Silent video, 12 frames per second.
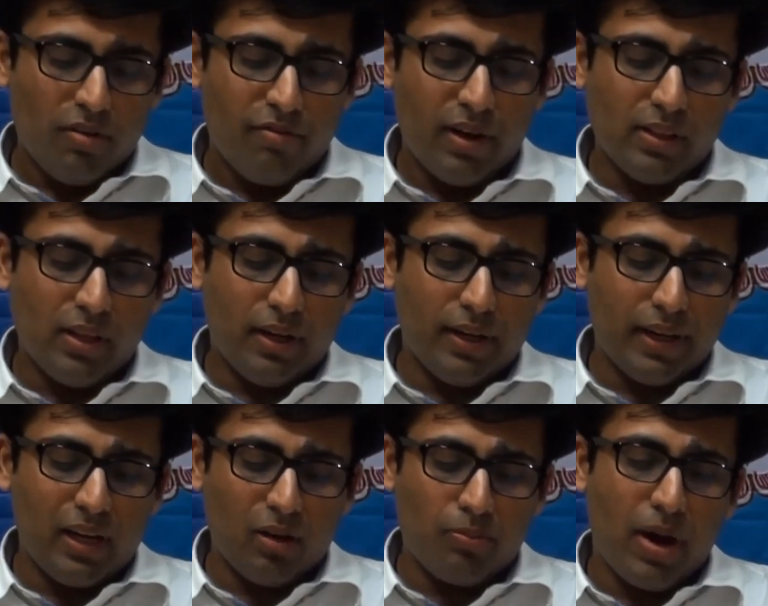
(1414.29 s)
When the
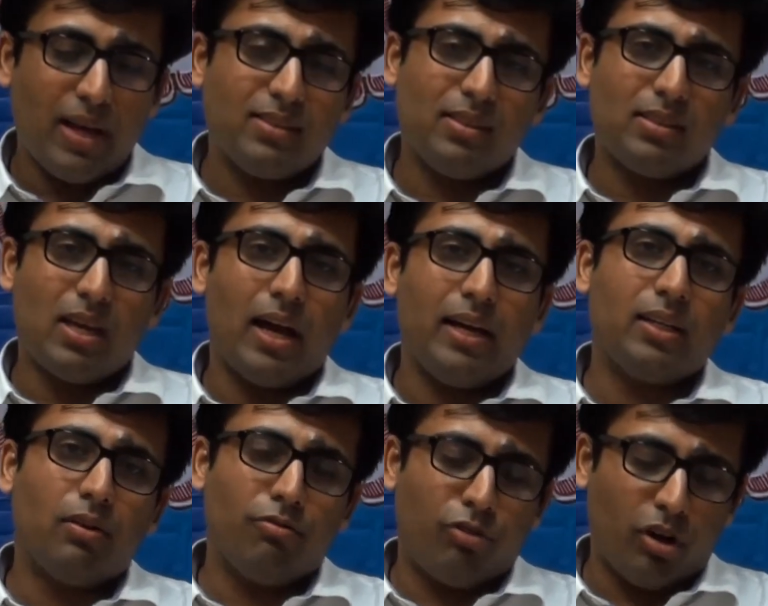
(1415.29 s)
retailer buys this
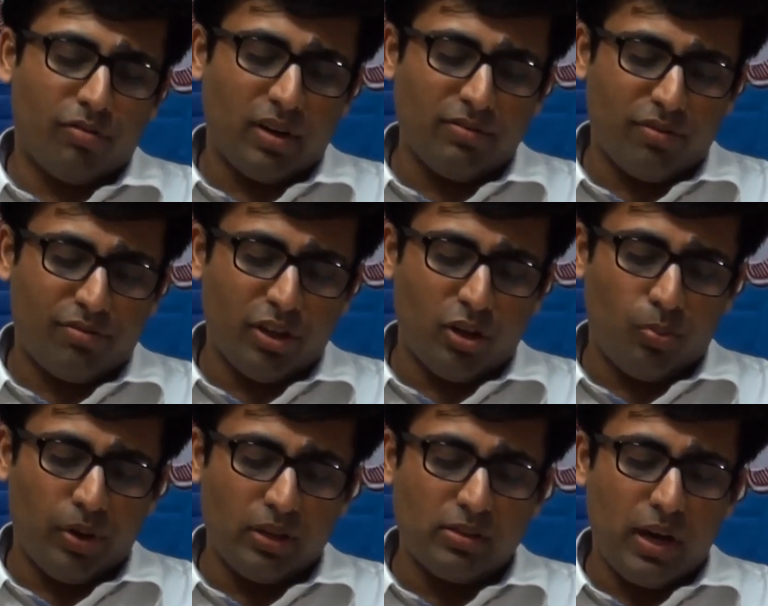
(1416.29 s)
item for 150
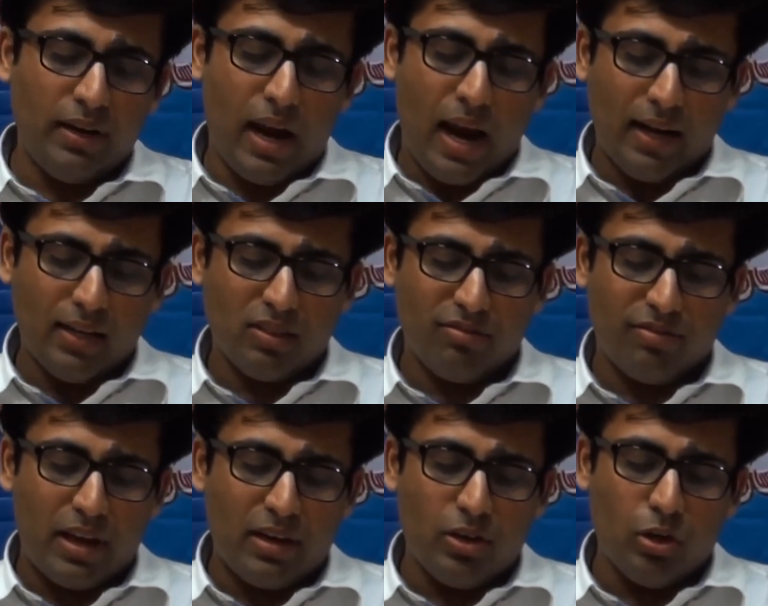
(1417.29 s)
rupees and adds a
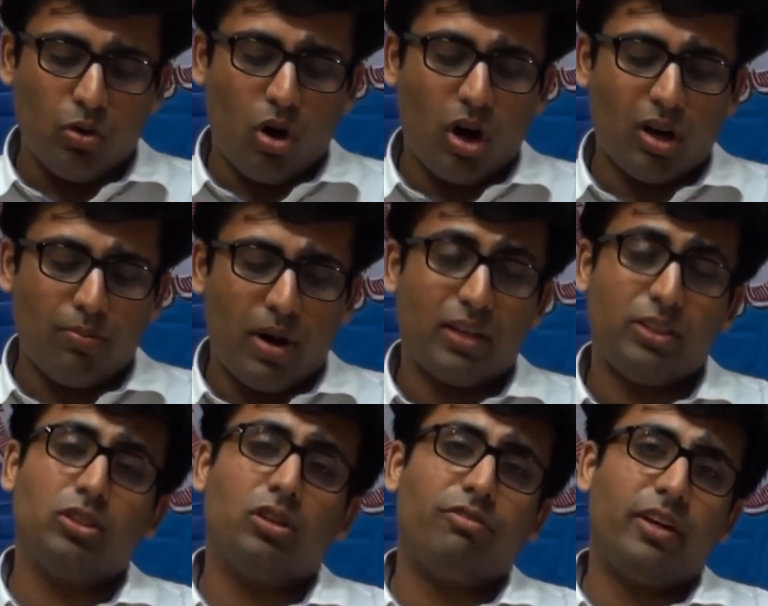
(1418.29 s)
value or a
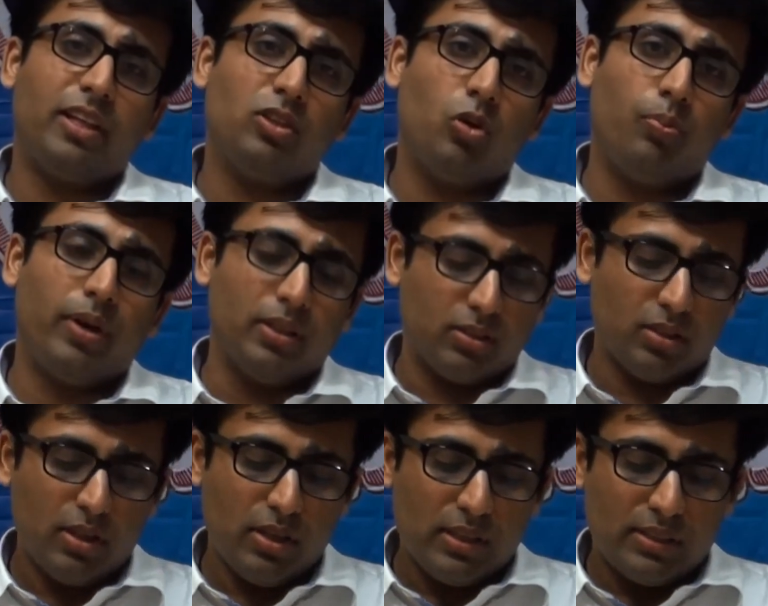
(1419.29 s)
margin of 10 rupees,
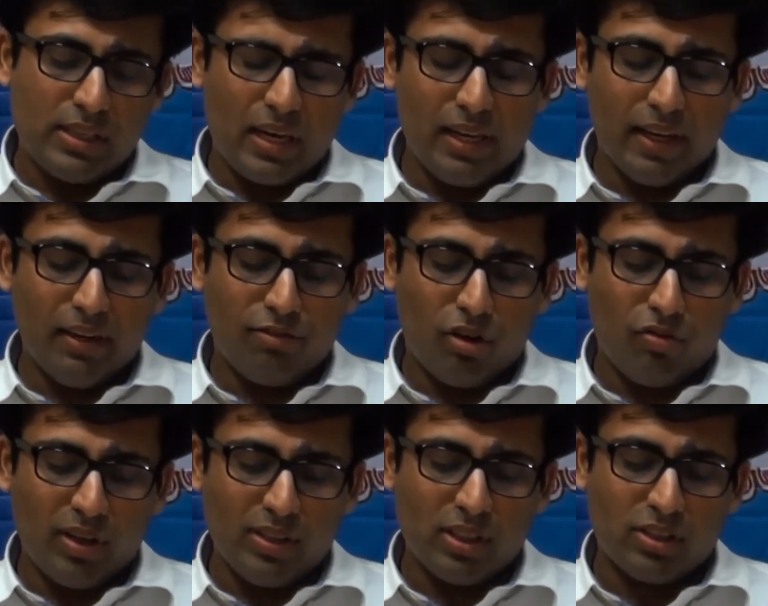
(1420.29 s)
selling it for
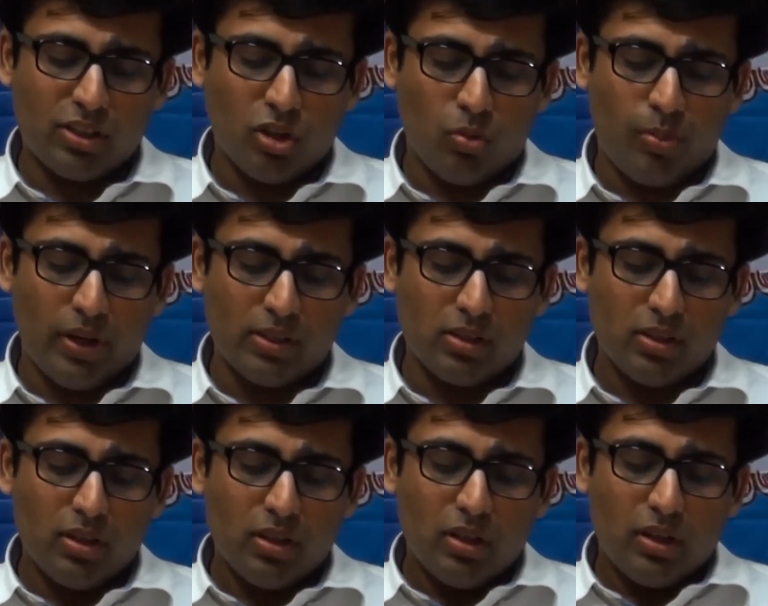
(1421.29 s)
160 rupees,
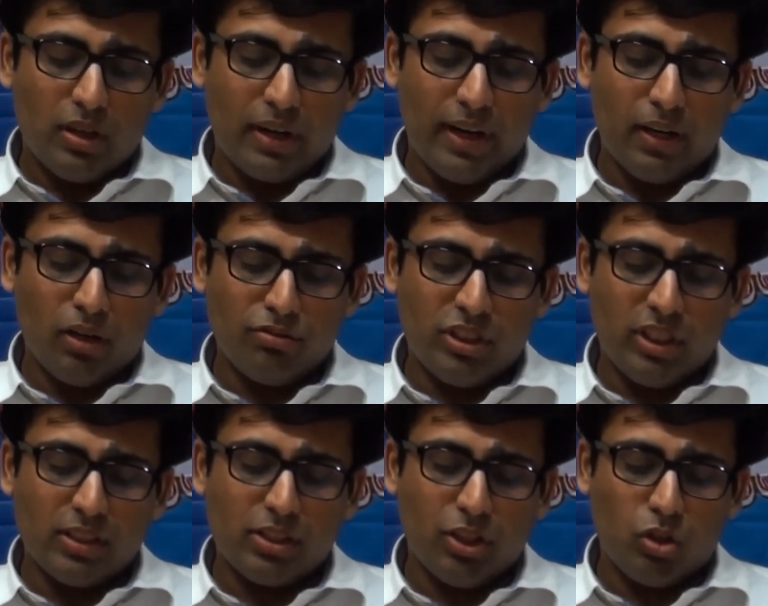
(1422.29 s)
rate of
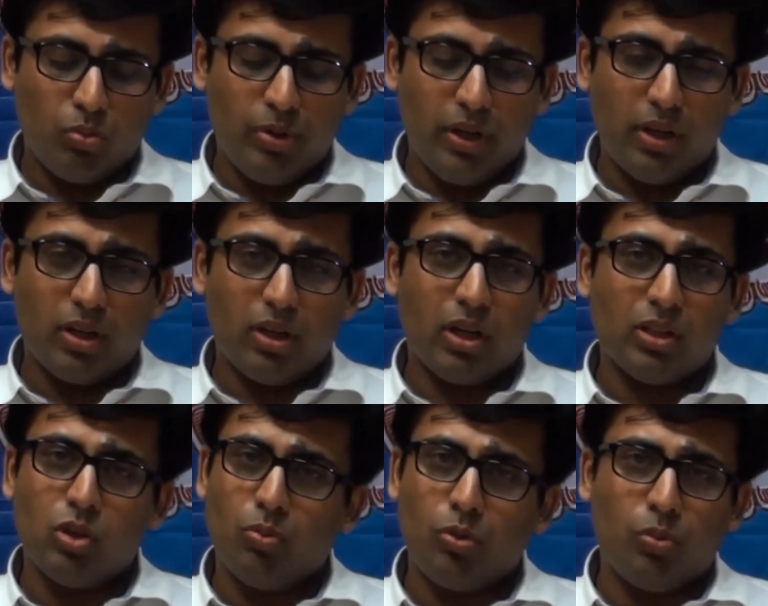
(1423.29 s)
GST to be
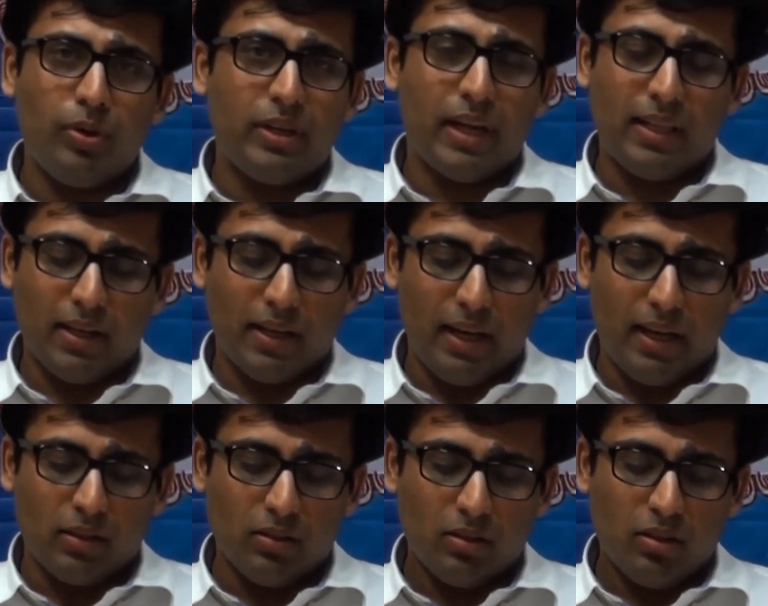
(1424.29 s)
assumed to be 10
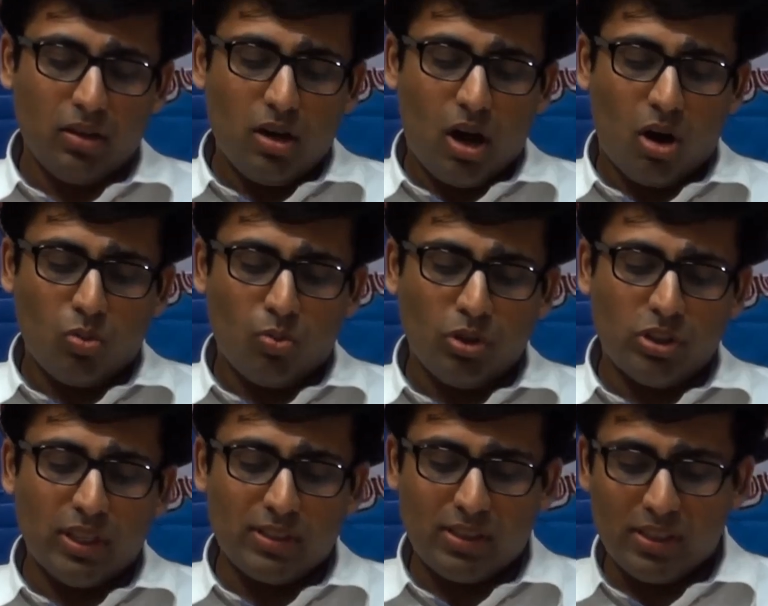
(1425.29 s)
again, output
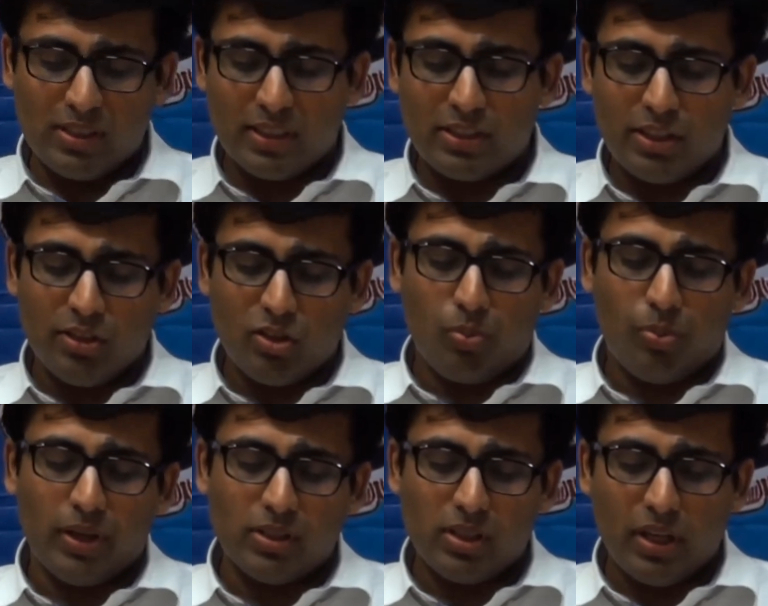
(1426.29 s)
GST 16
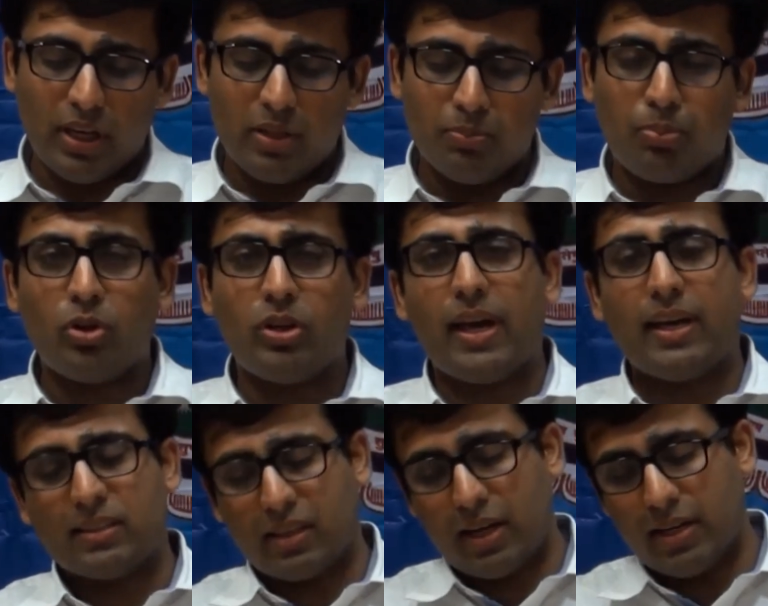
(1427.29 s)
rupees, input
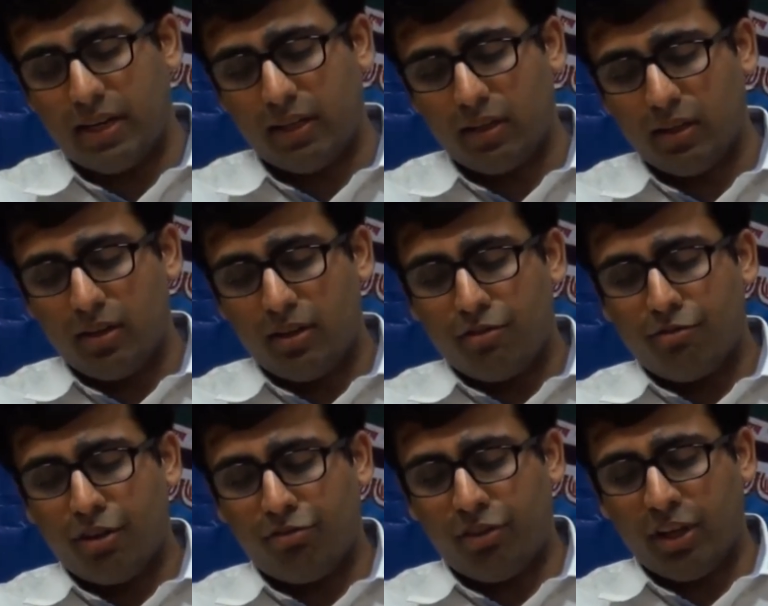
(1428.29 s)
tax credit
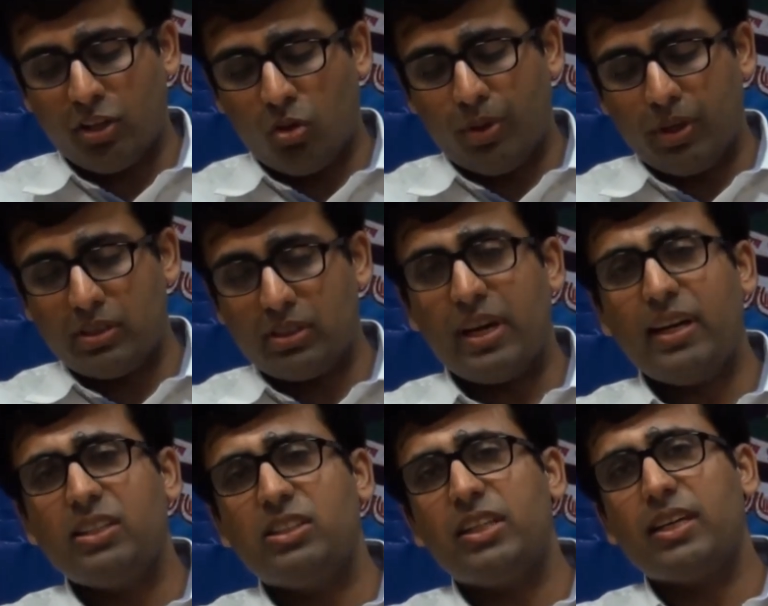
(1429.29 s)
15 rupees,
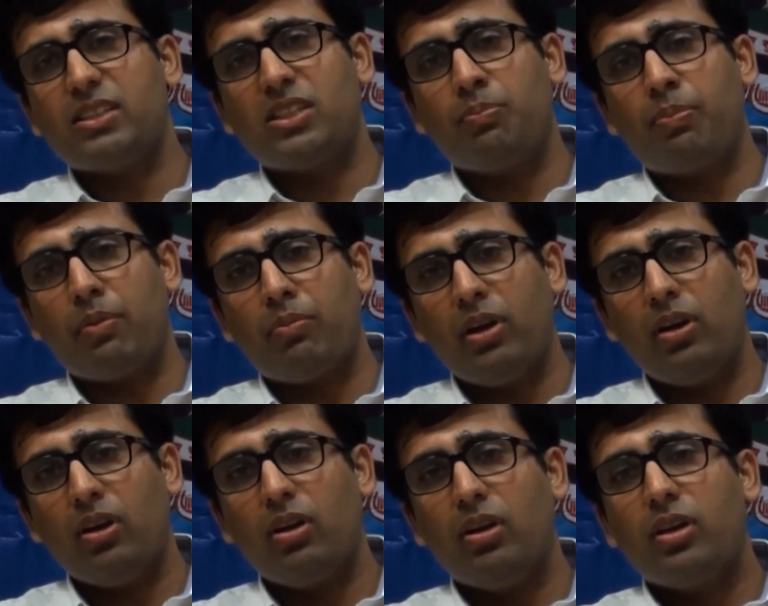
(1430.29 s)
net GST payable
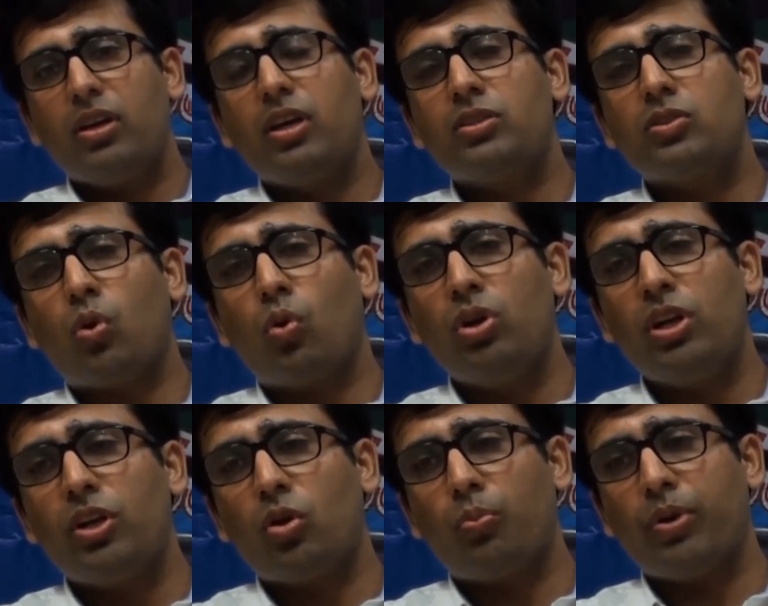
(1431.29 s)
is
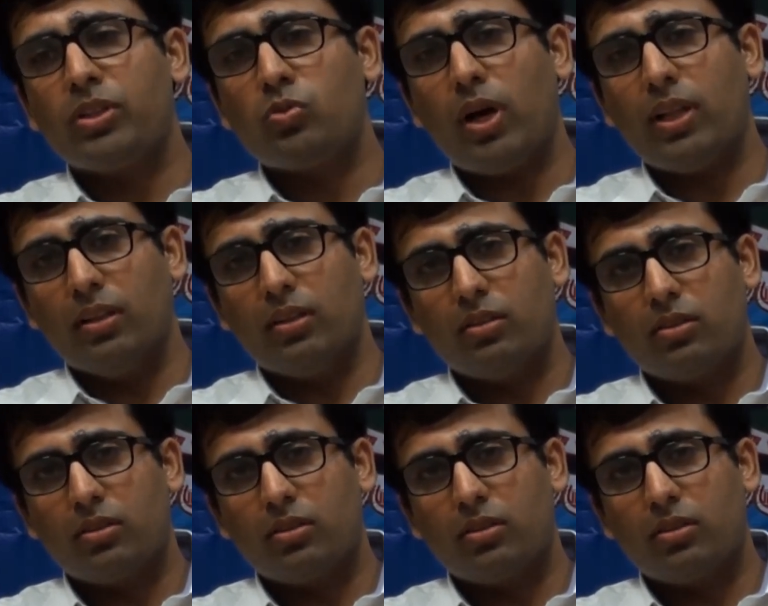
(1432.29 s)
only rupees 1.